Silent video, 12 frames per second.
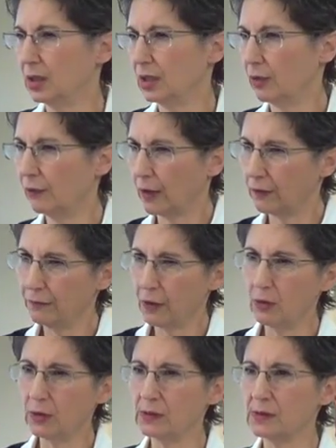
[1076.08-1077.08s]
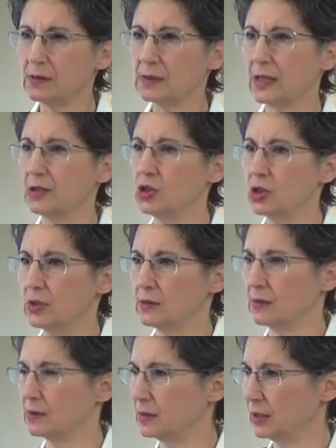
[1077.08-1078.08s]
If our focus is on
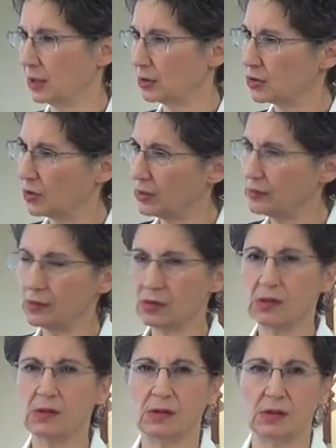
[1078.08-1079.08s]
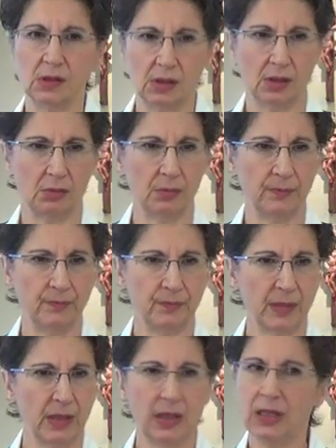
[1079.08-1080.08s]
Jesus and our trust is in Him,
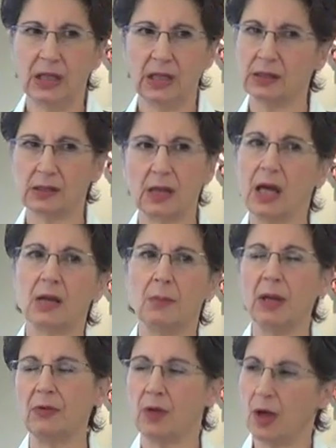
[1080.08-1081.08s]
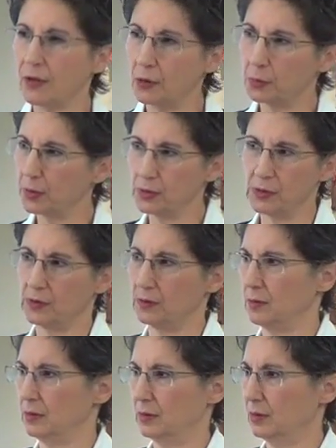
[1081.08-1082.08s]
it's not about the other person
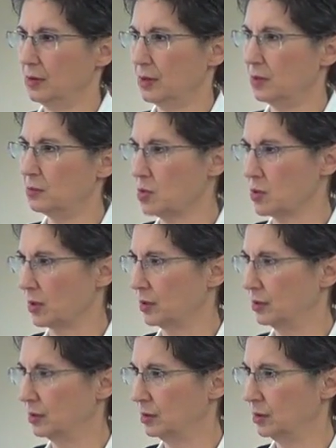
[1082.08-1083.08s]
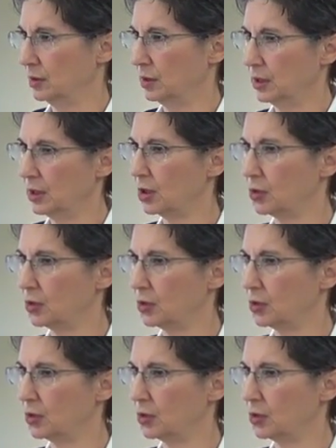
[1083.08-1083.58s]
anymore. It